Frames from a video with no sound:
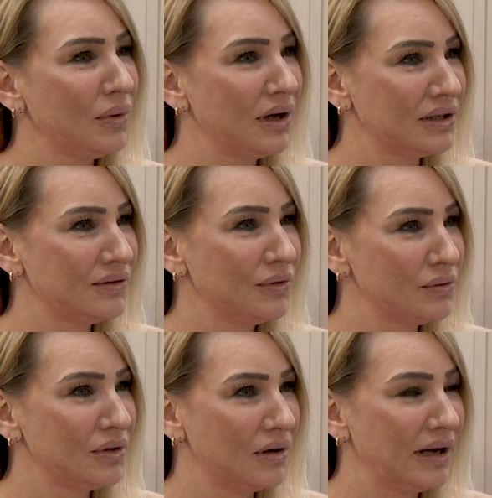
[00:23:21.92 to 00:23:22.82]
works
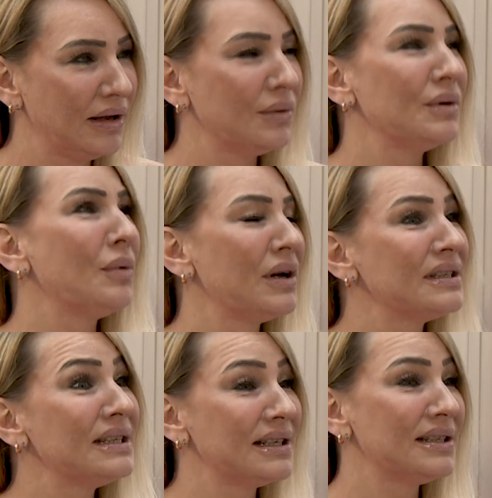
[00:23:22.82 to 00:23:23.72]
full time. Well, he
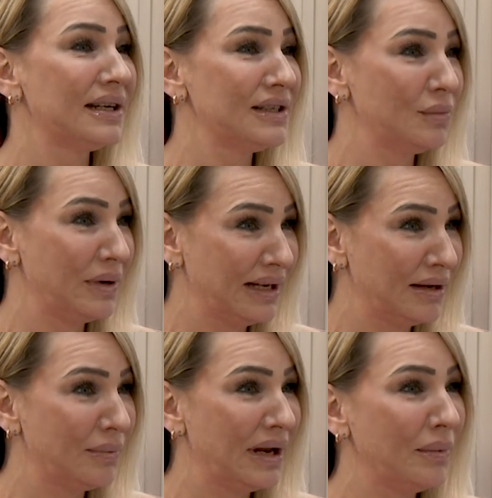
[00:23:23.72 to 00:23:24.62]
works 6 days a
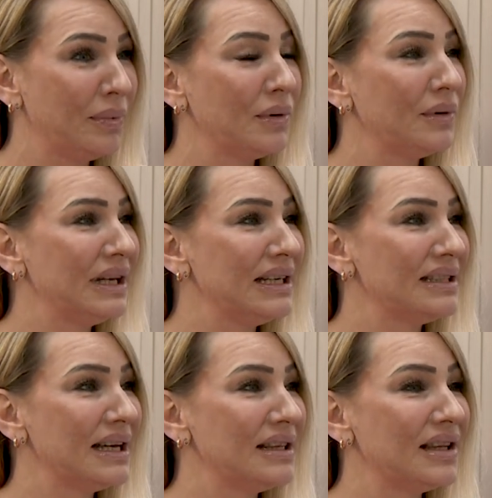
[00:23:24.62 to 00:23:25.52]
week in Blackpool, and he
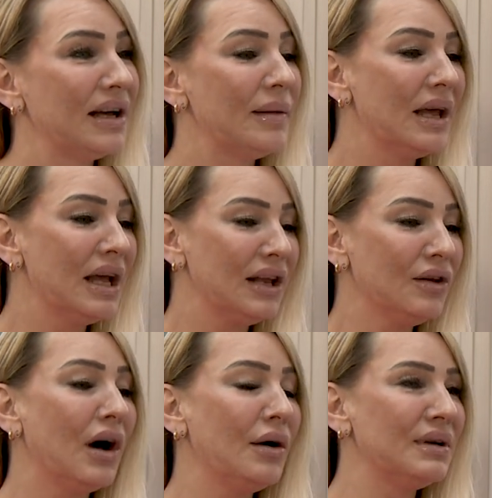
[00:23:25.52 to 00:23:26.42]
said that
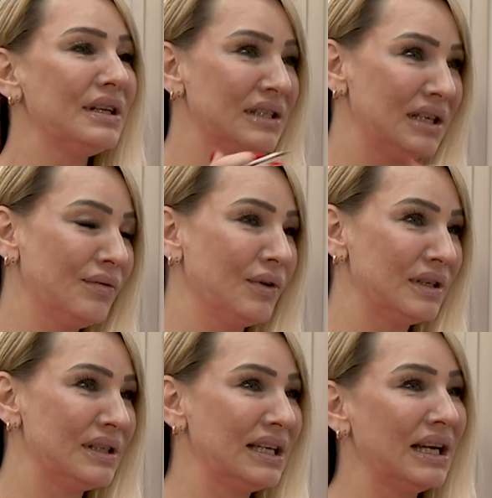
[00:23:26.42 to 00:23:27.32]
not only does he
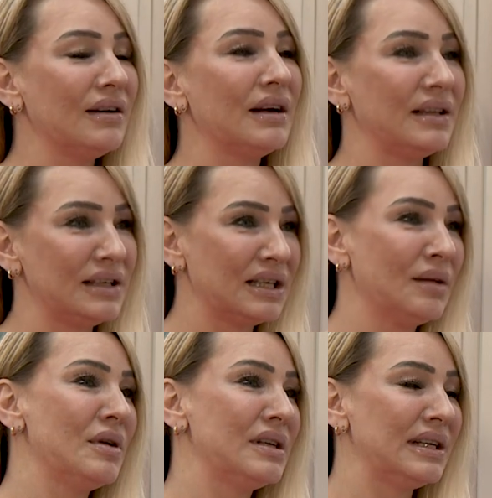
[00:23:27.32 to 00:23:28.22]
volunteer at this
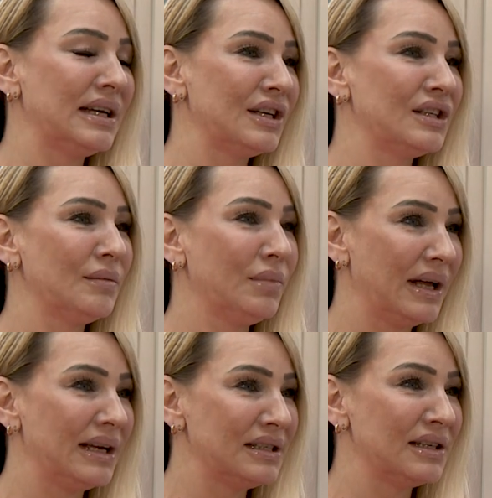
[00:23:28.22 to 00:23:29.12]
community kitchen
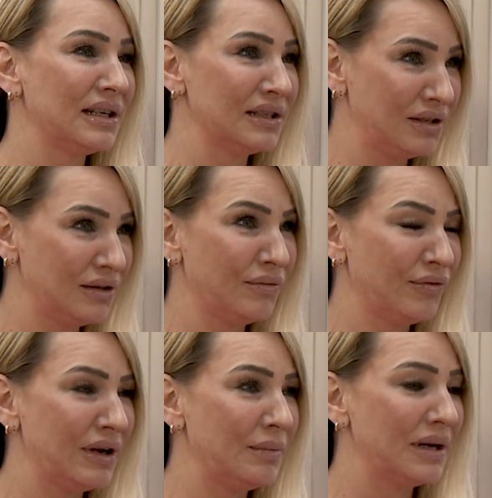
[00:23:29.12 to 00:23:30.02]
place that does
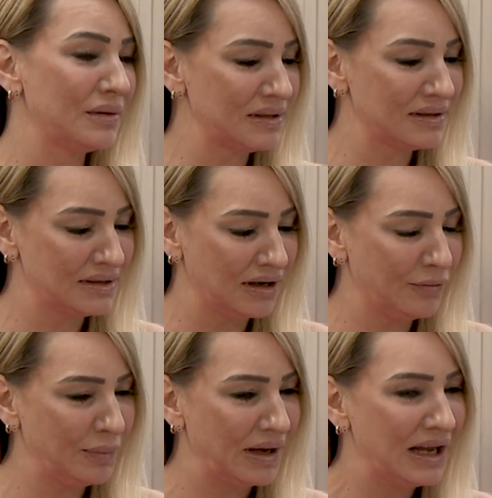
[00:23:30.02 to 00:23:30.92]
free meals and
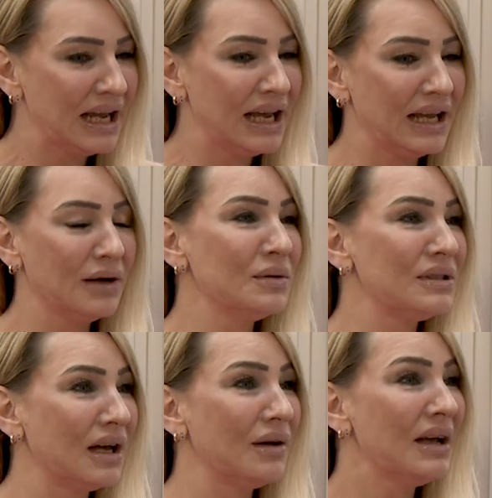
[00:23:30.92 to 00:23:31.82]
stuff, but he
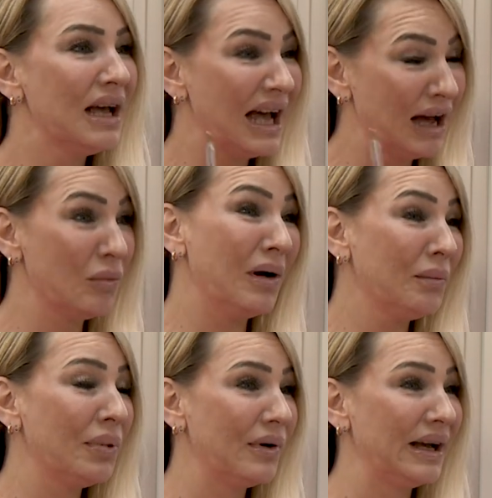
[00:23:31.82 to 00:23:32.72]
also at
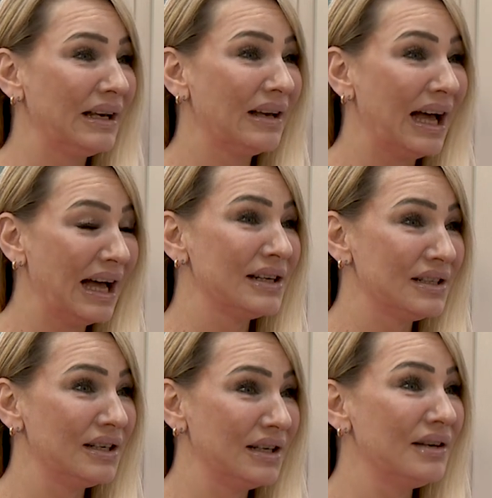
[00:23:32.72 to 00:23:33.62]
one point had
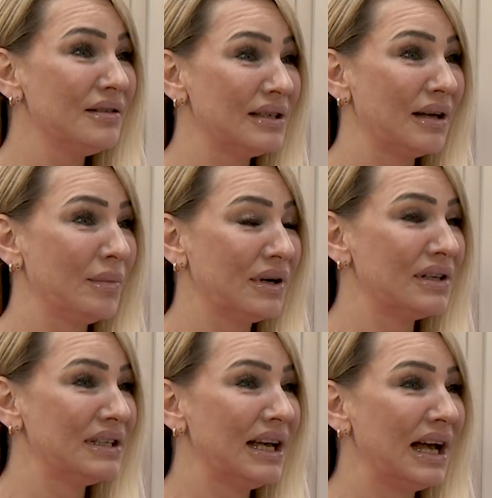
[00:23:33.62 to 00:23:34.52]
to use it
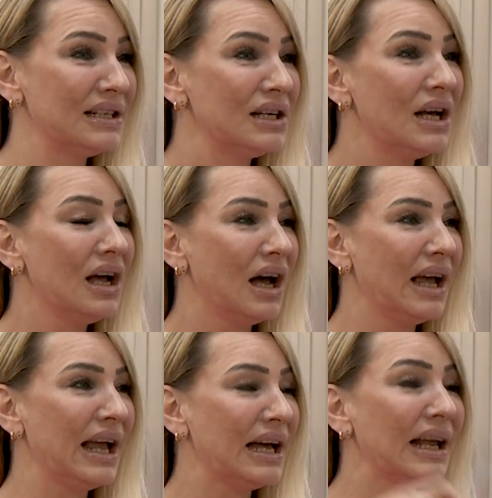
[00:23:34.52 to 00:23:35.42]
because he had
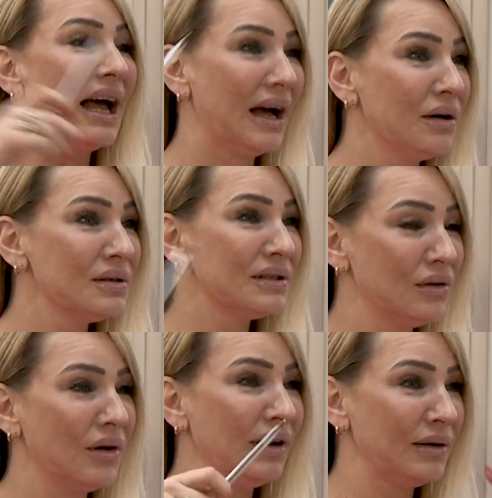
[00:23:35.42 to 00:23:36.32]
a house,
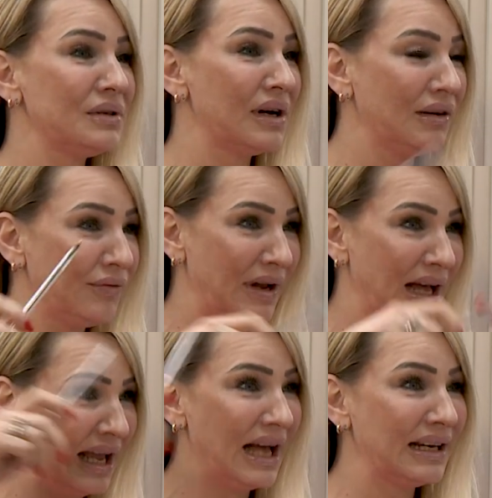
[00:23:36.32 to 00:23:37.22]
not a little tiny
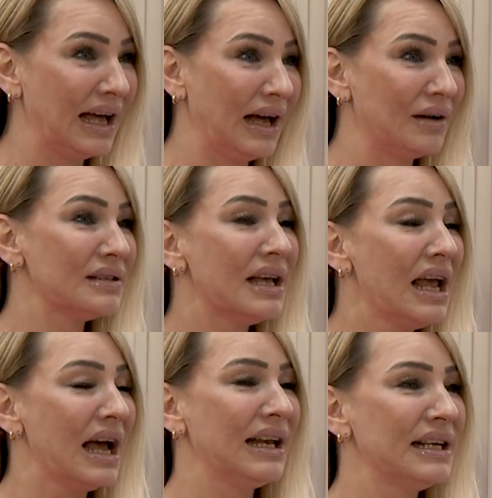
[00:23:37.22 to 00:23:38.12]
flat, he had a house
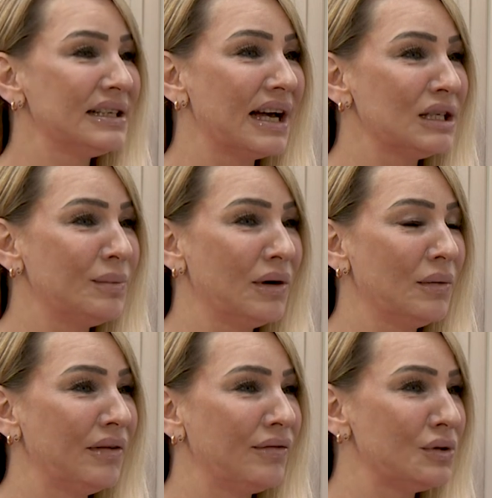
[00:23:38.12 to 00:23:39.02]
and his gas bill
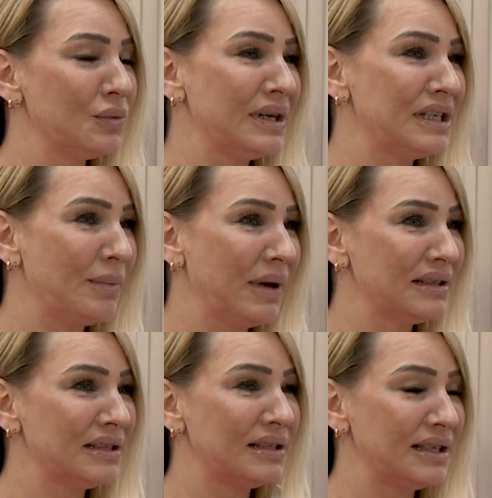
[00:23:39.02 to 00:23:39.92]
went from £20
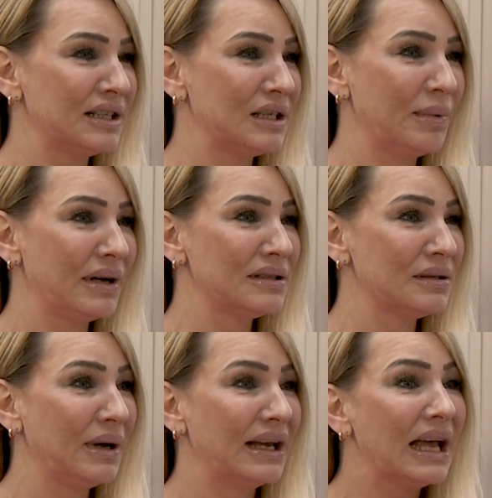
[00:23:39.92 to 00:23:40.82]
to £60
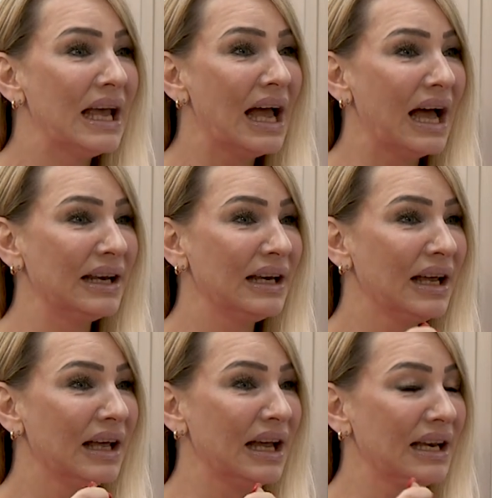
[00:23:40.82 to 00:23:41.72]
a week. And
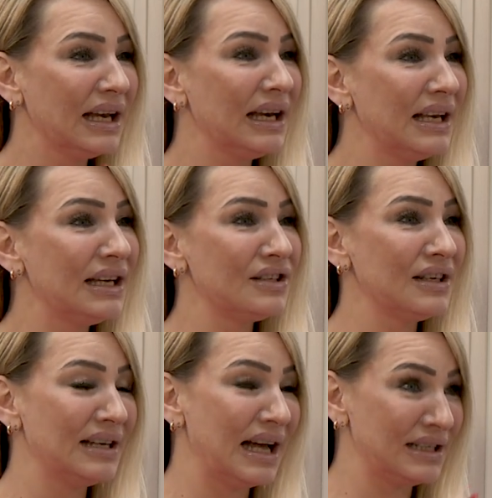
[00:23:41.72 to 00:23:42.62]
he
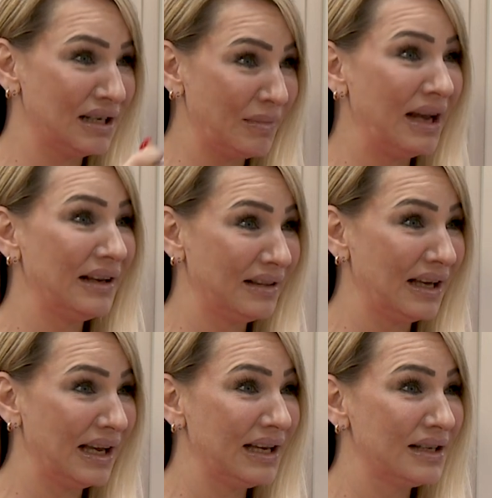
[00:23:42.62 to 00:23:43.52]
literally had to make the
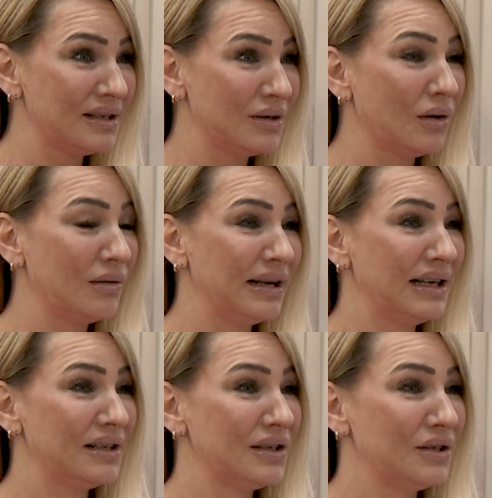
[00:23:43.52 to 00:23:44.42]
heat or
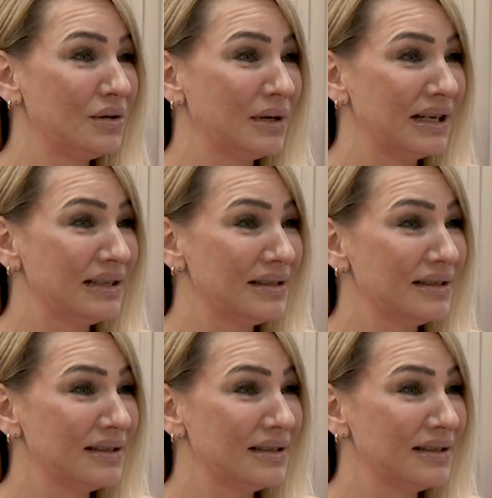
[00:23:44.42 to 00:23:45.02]
eat choice.